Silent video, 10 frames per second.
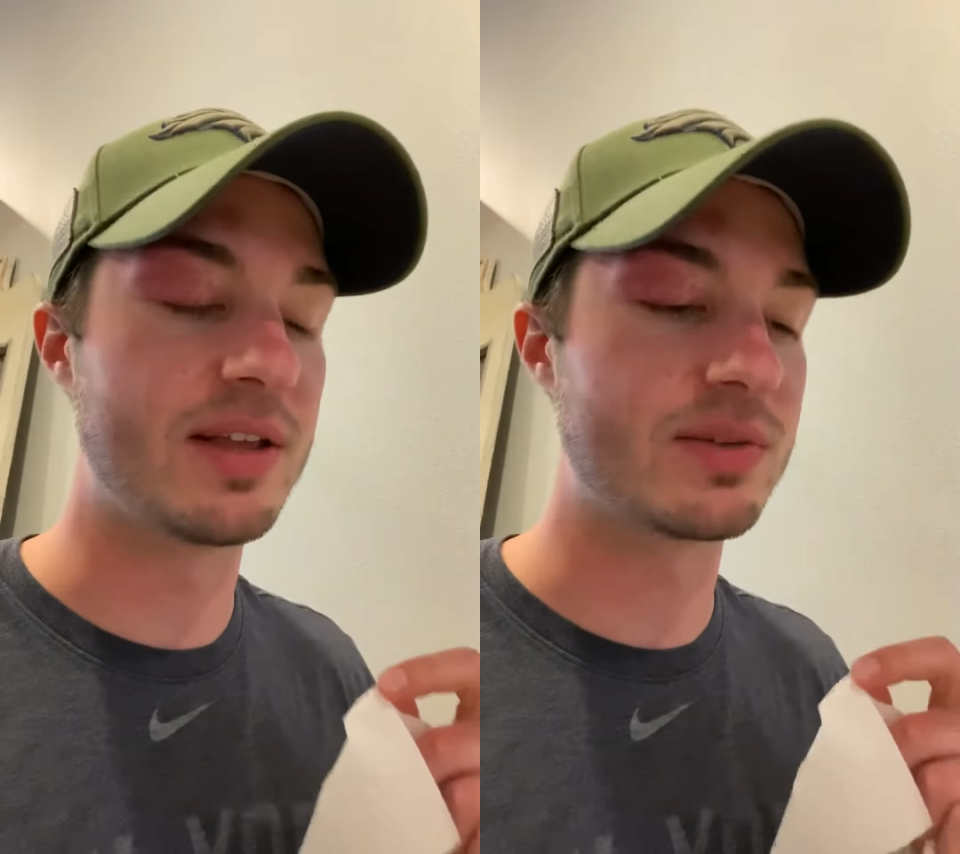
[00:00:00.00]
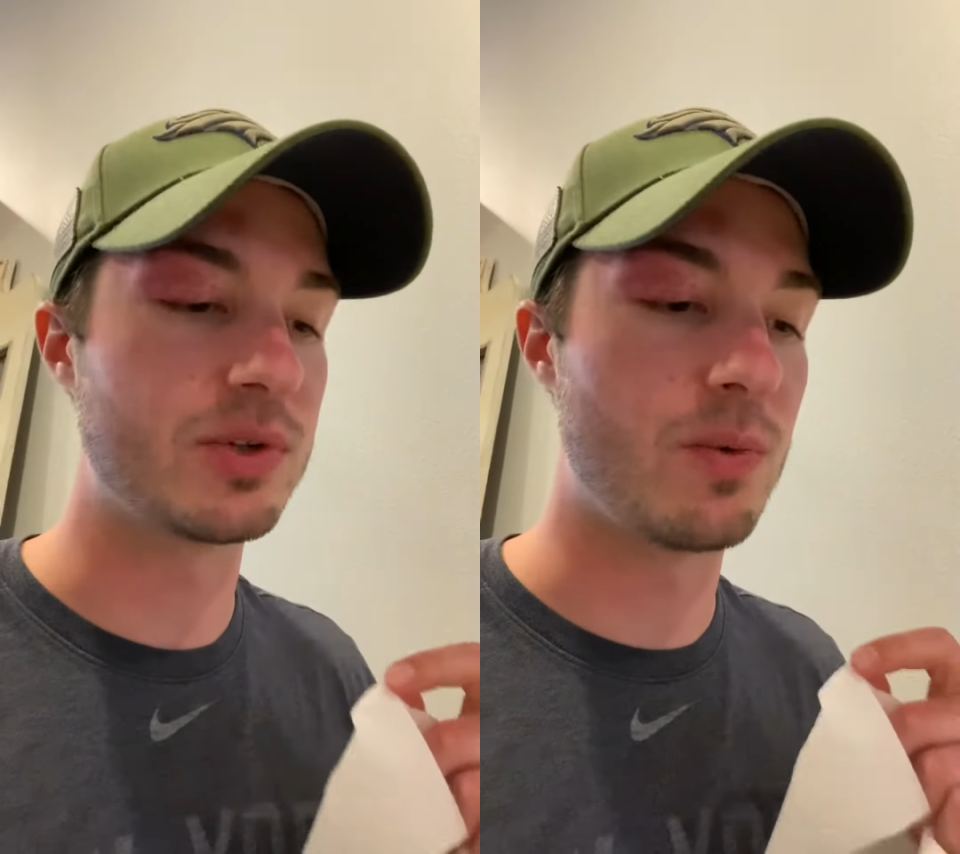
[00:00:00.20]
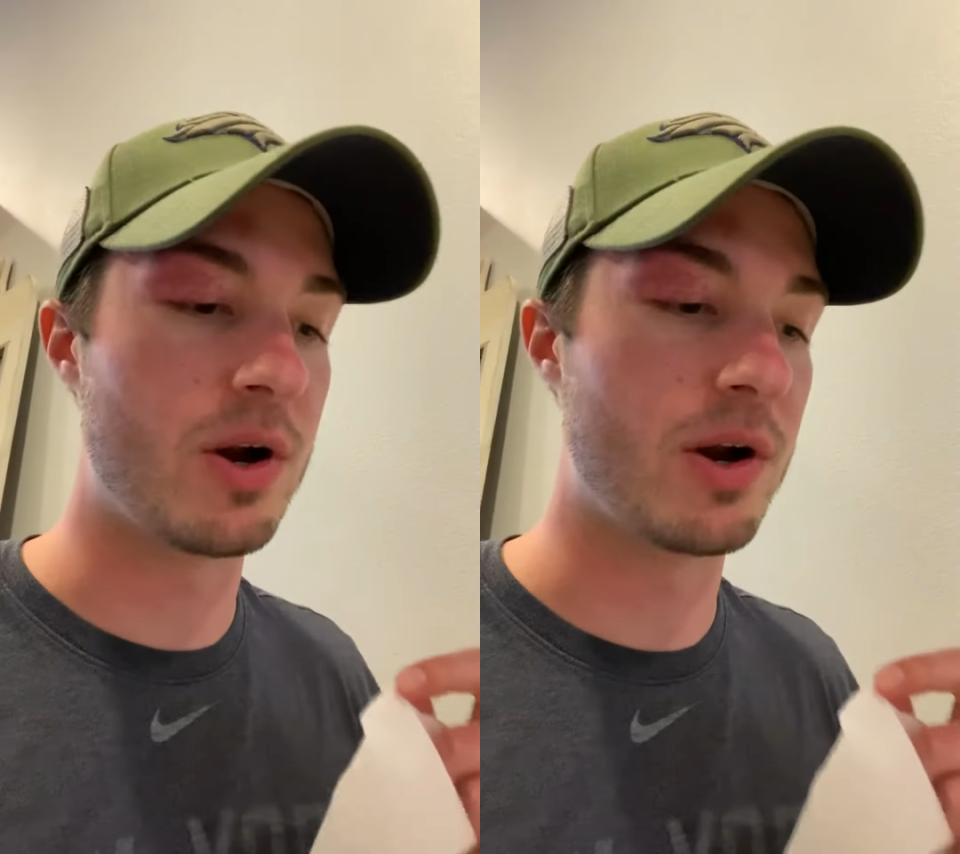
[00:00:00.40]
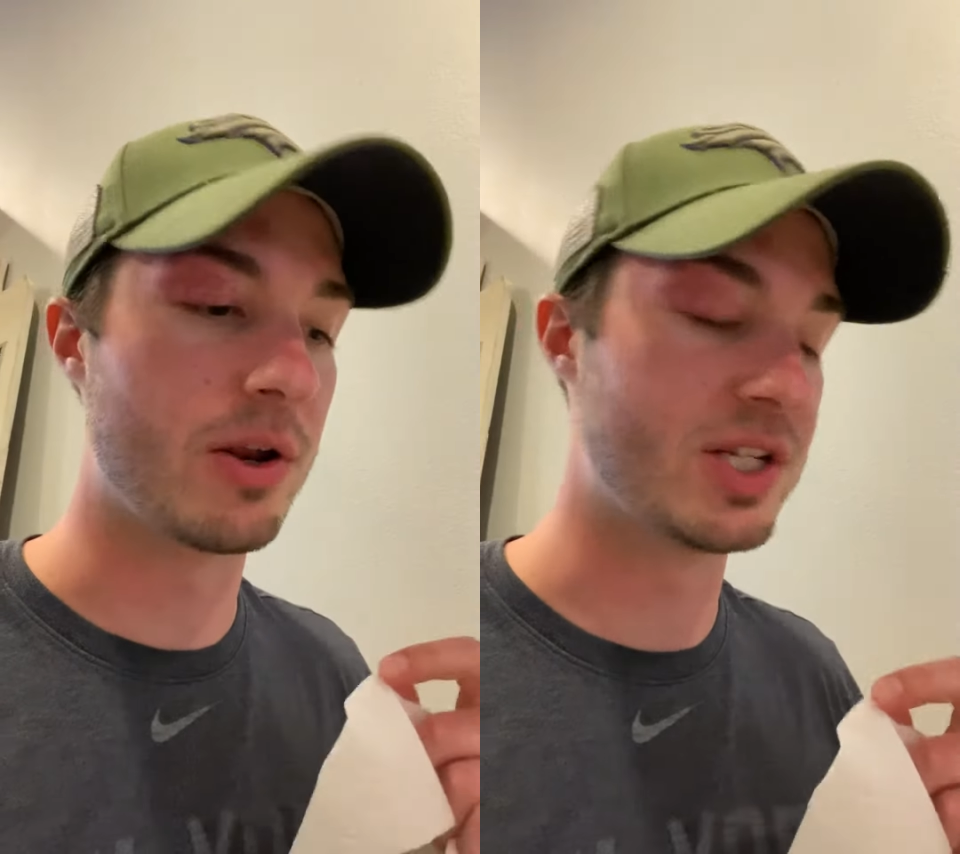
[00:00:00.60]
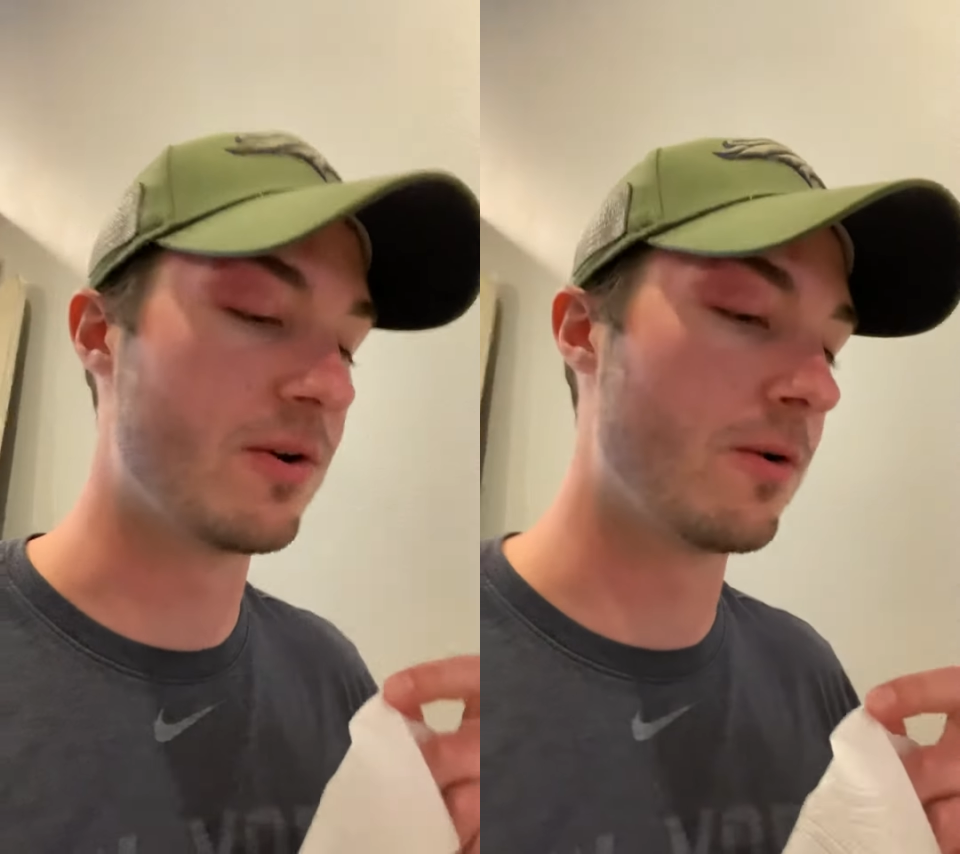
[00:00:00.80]
That's what you want in
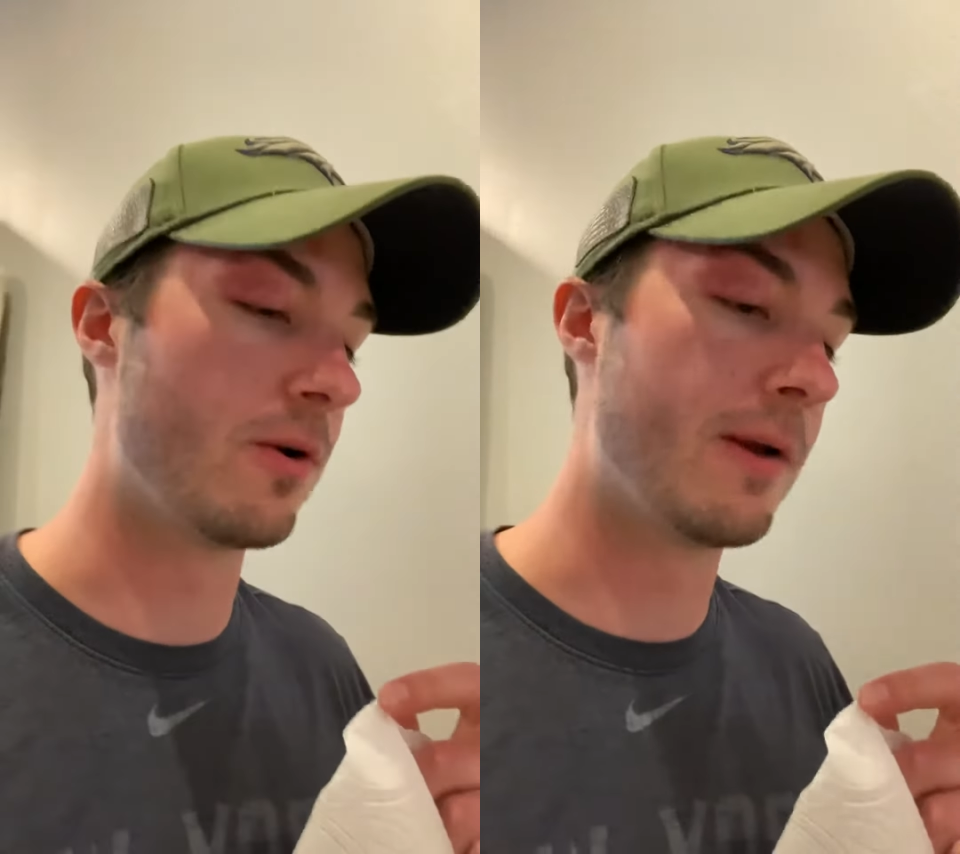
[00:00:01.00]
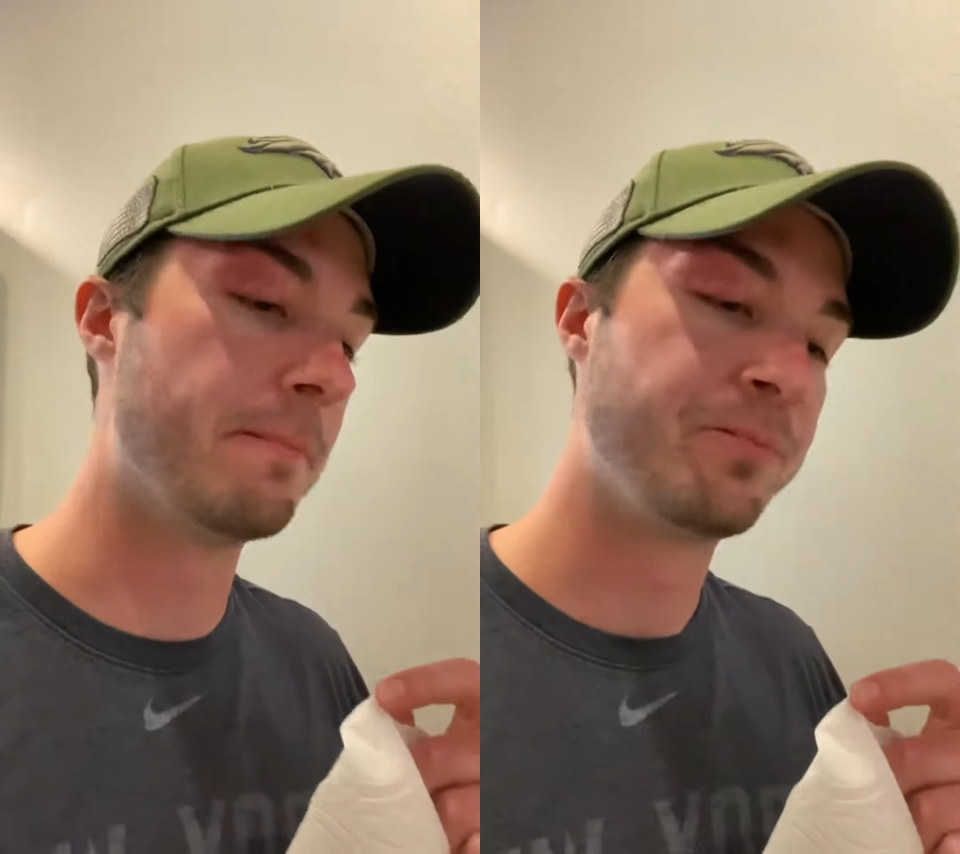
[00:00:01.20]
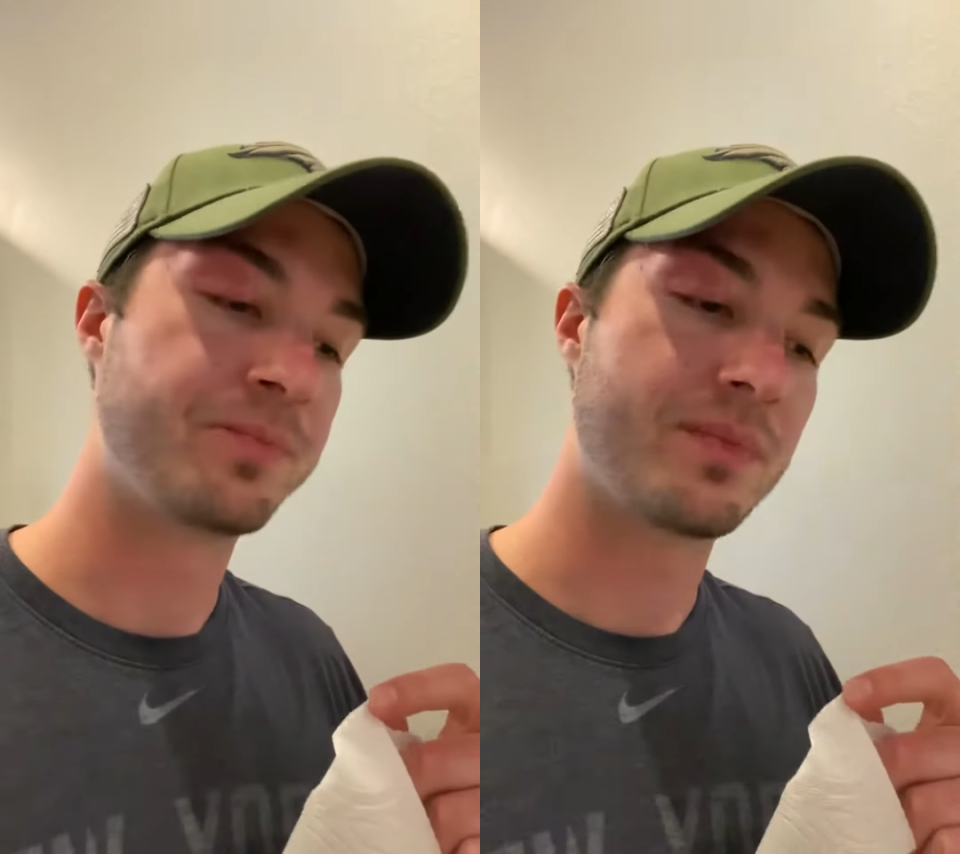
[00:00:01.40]
a tenderloin.